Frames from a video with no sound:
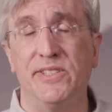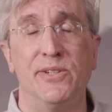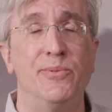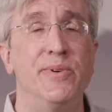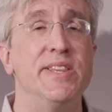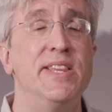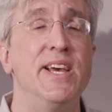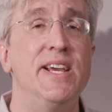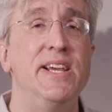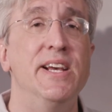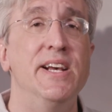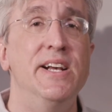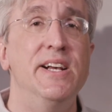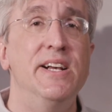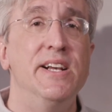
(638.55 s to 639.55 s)
And when they
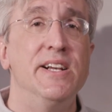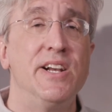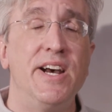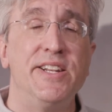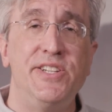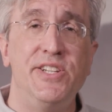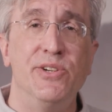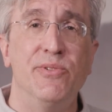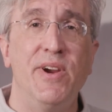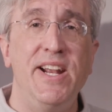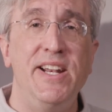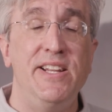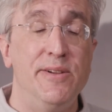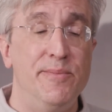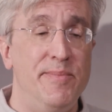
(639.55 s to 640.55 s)
got to
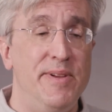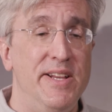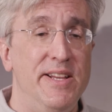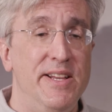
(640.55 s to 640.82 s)
uranium,